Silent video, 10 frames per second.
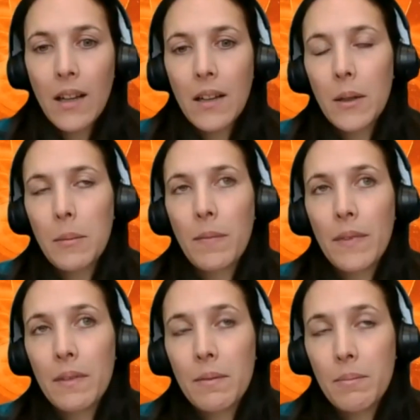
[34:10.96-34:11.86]

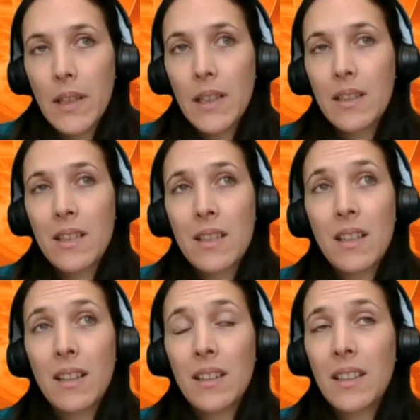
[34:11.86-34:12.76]
It
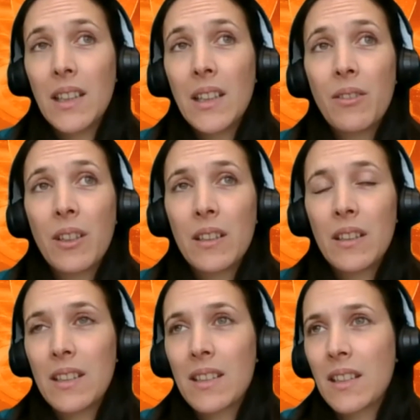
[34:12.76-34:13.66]
started,
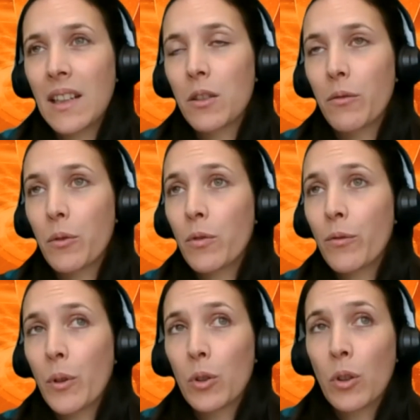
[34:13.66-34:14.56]
even this kind of
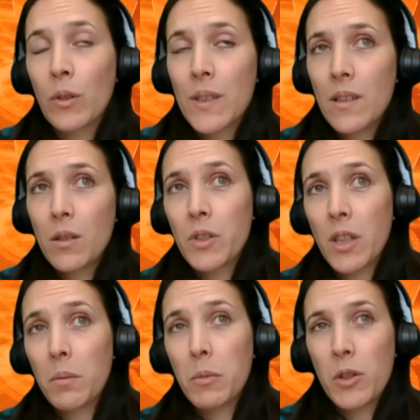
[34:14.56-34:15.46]
first concern of
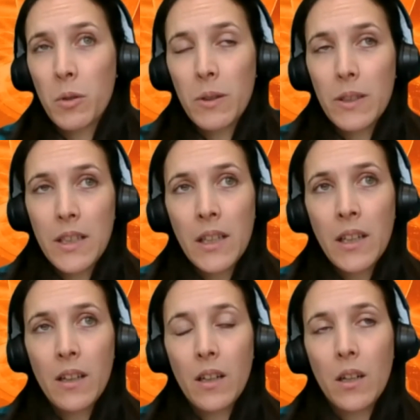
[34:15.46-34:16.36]

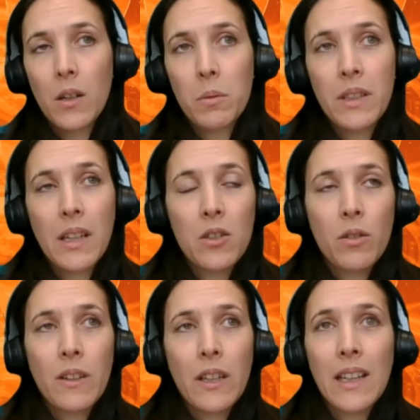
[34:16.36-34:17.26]
cybersecurity with the age
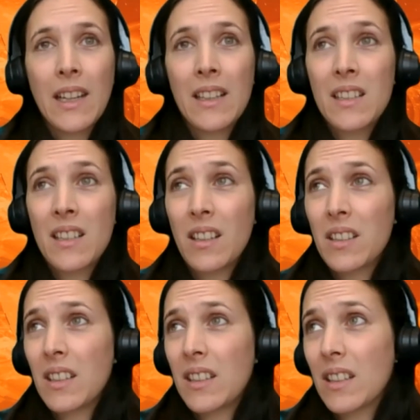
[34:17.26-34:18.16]
of AI
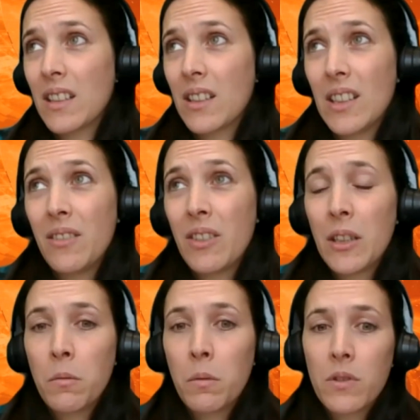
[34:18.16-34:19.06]
started
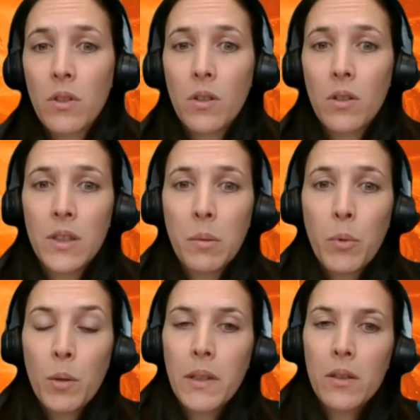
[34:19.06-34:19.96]
even with the
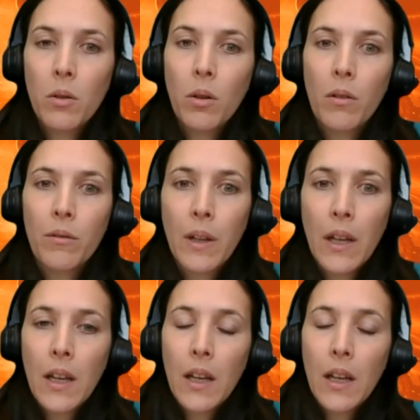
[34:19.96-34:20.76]
deployment of